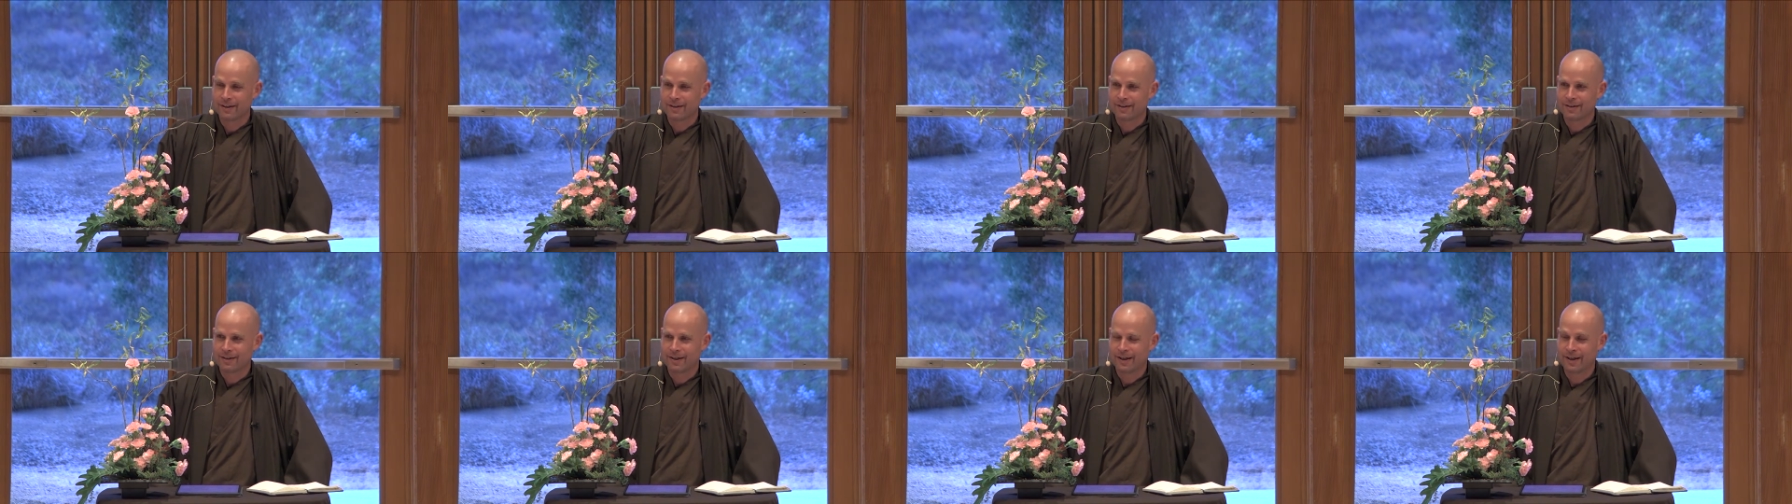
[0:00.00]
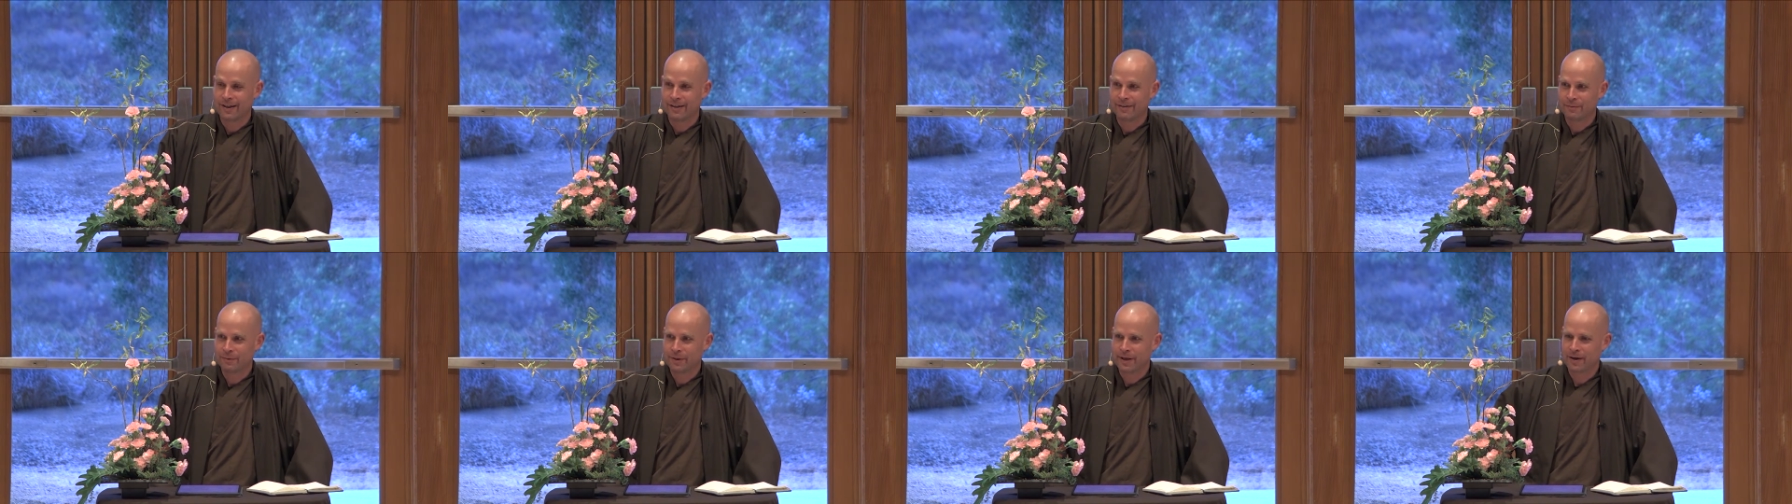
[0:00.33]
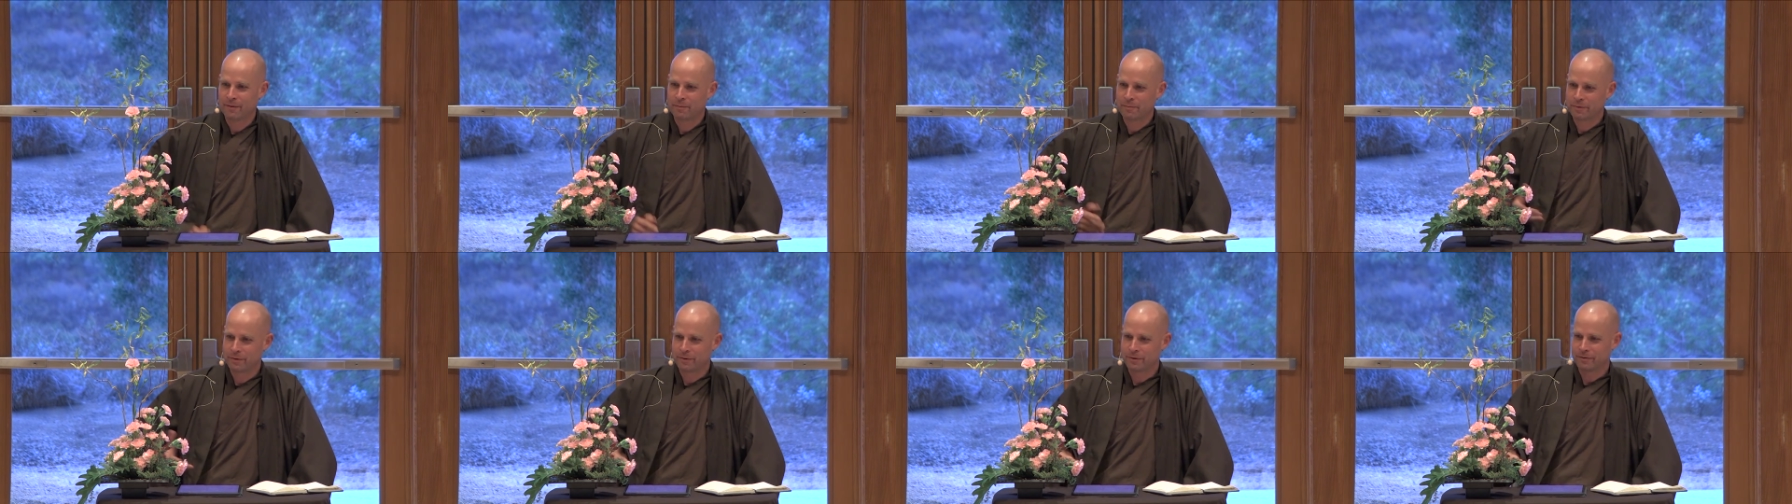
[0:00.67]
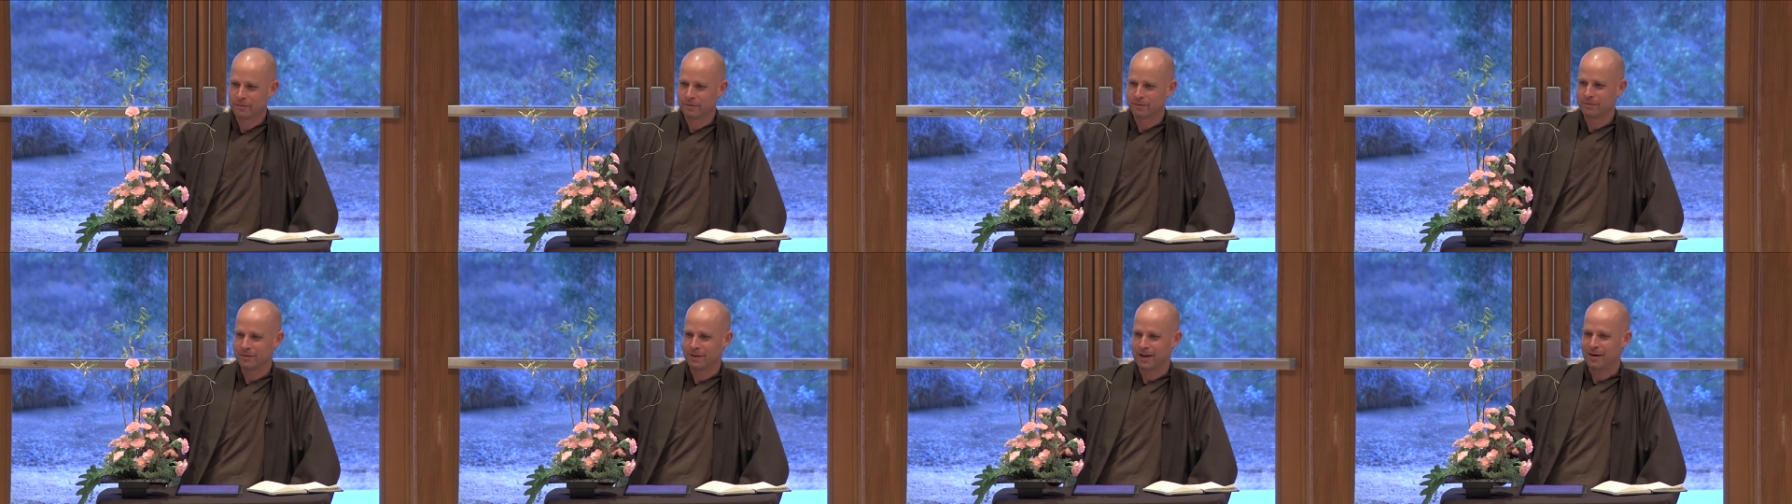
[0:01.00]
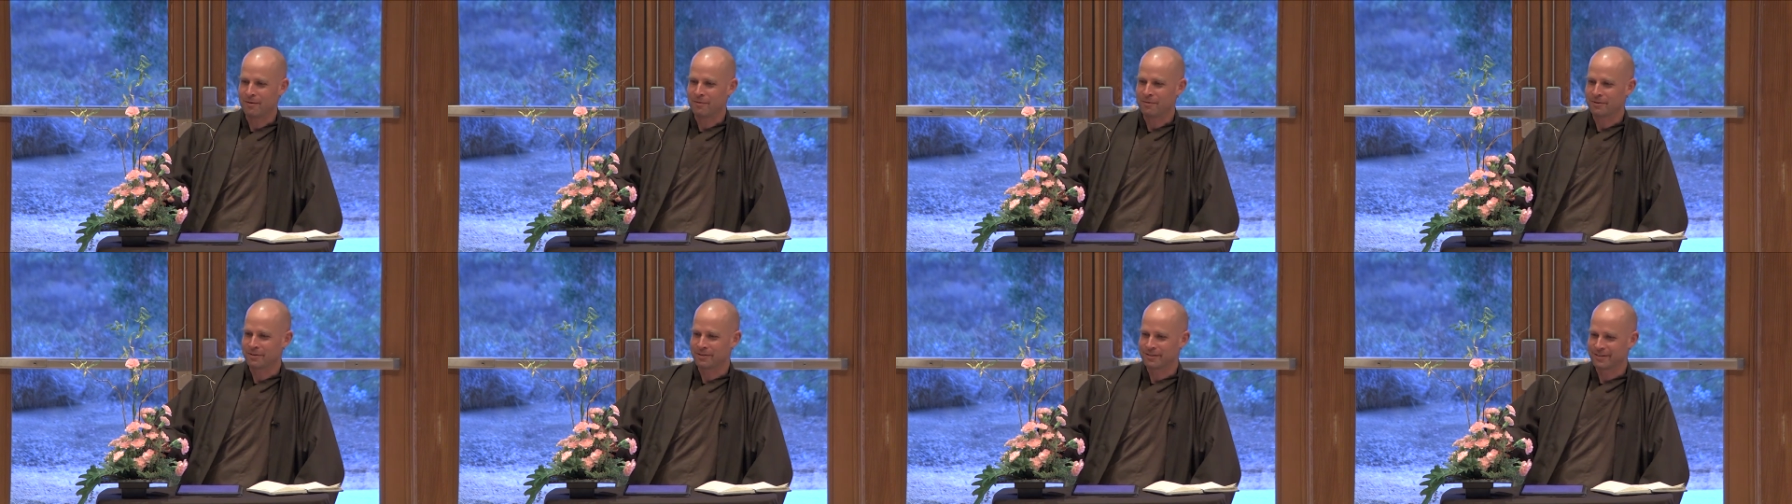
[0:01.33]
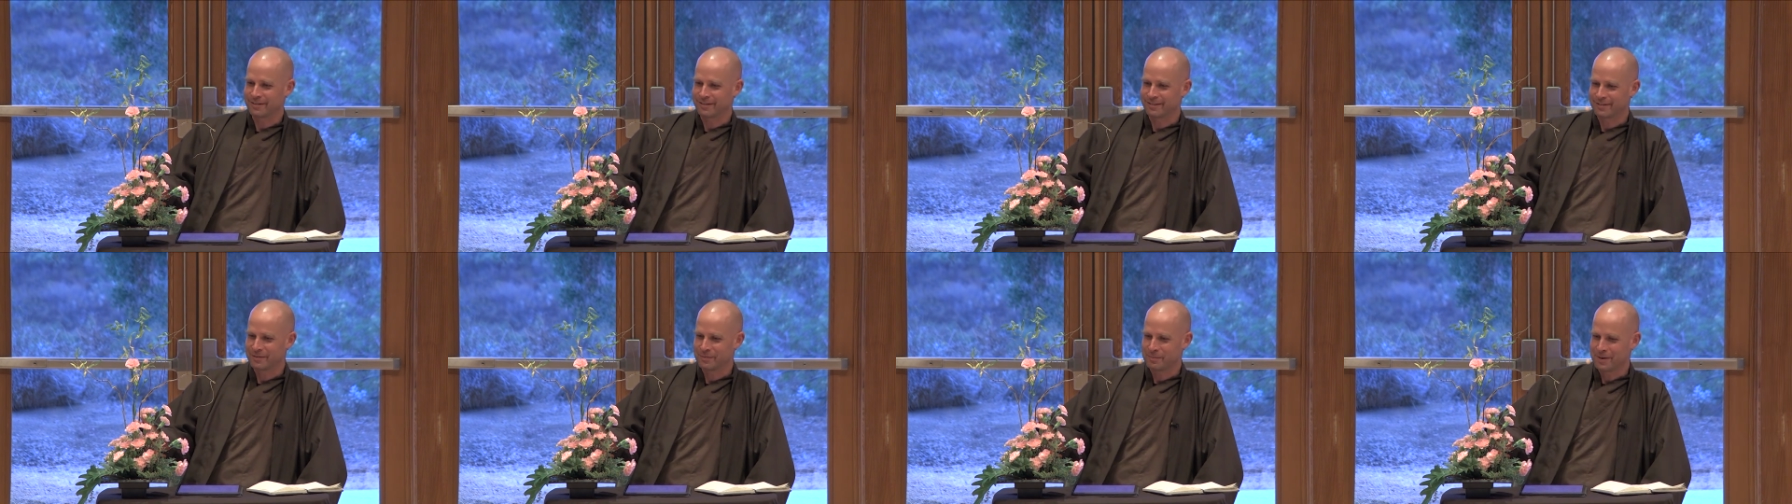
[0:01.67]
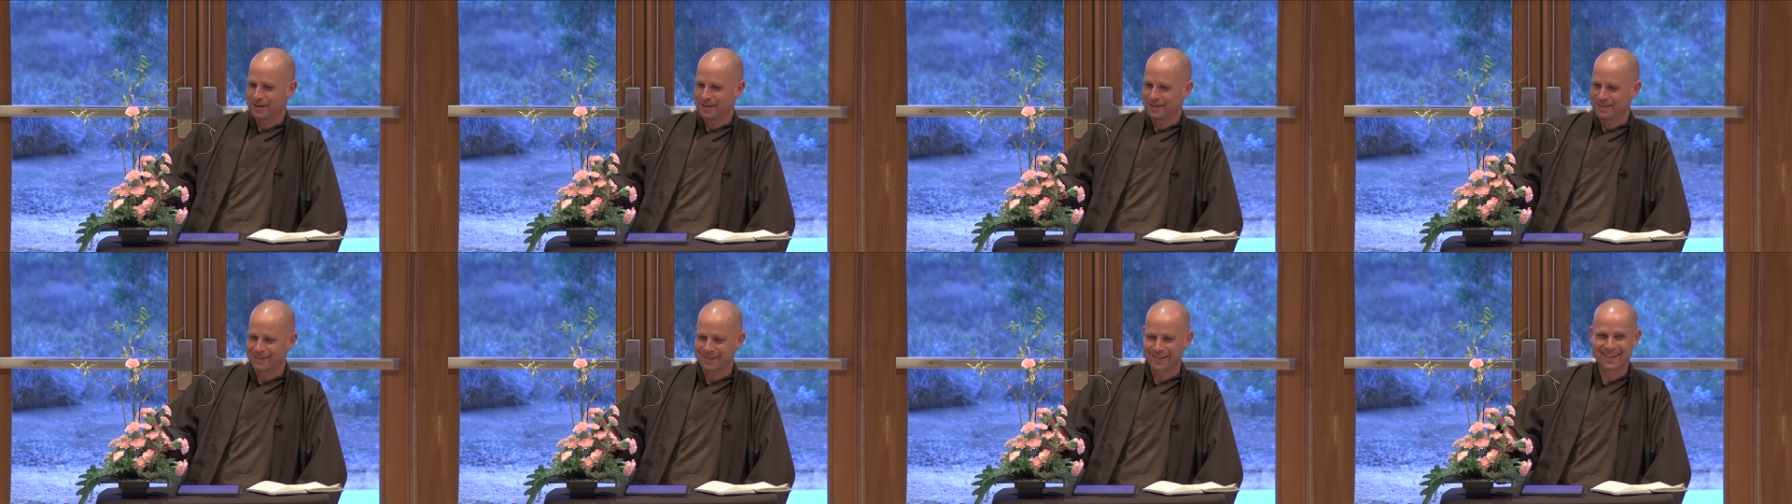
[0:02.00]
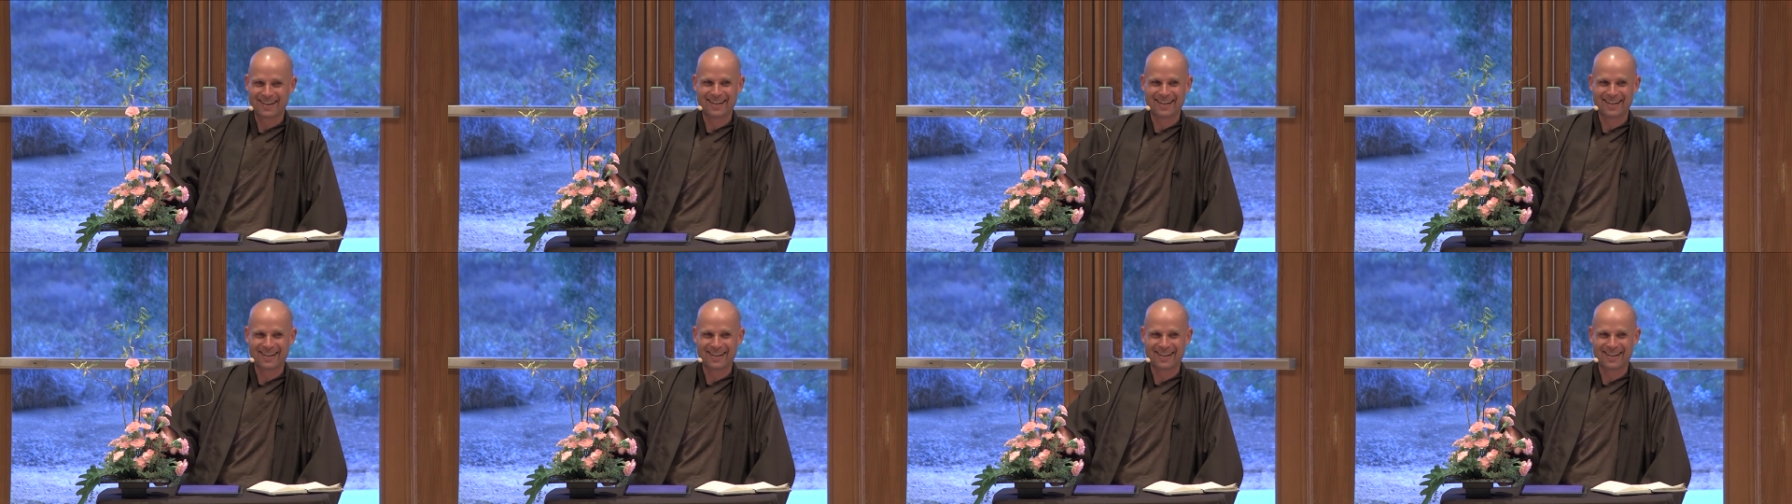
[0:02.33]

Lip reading: And we have beautiful flowers, it's amazing.